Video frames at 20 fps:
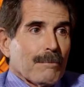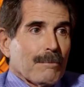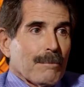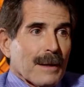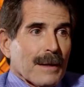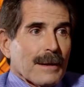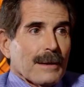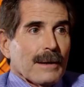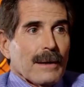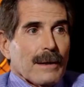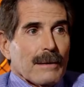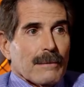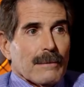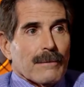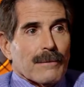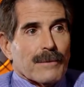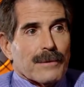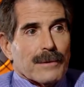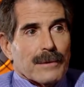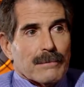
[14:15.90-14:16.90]
But
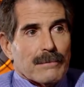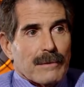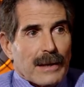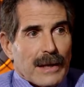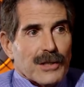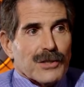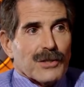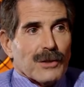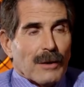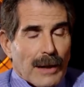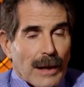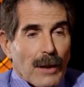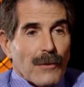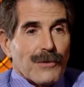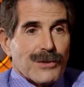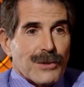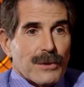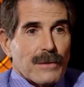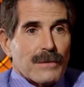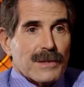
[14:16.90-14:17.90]
the National Health
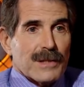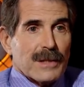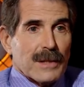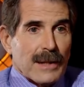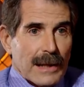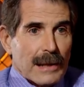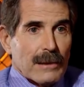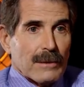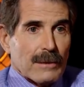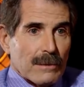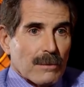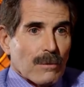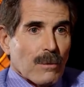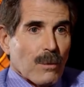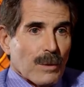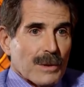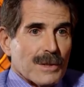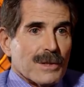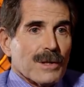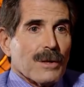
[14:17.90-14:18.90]
Service in England
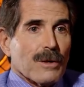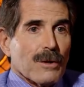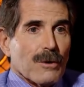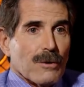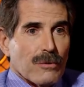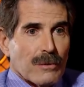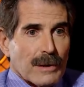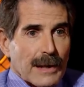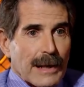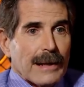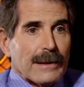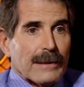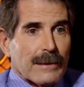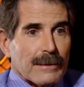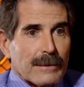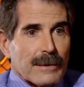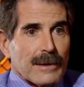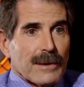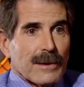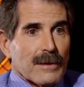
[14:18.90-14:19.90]
was
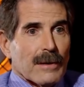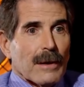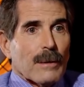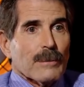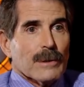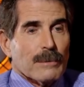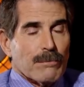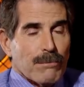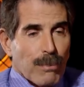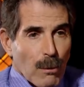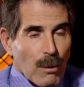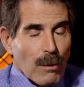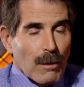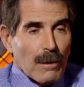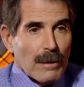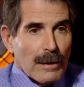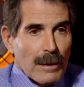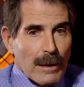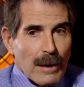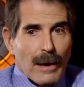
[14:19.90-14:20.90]
created the year I was
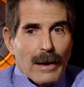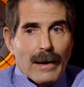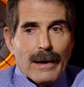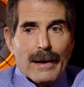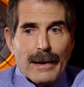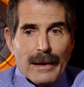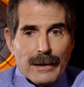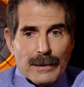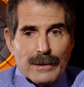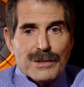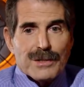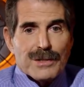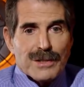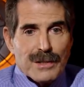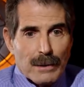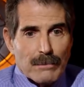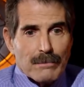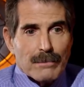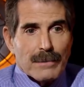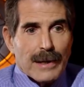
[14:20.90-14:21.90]
born. And in
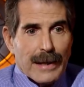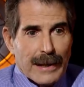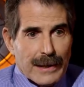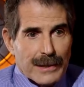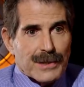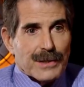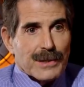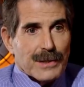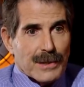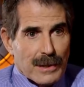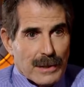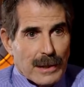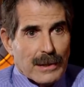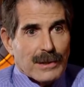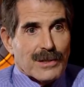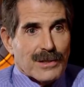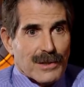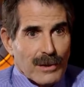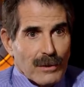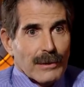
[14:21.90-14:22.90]
some cases, they
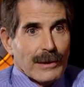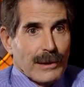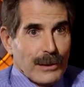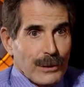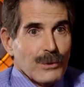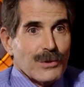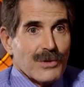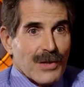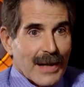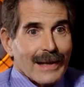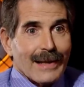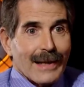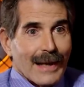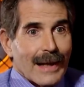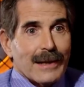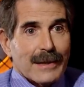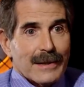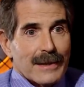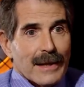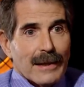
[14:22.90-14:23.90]
still use that
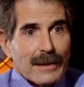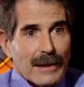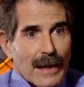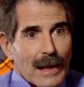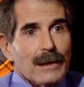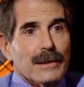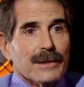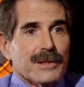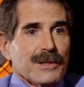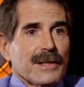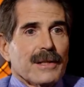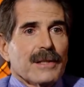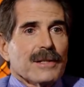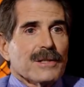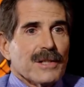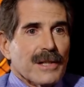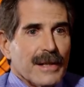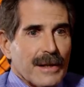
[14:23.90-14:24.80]
kind of technology because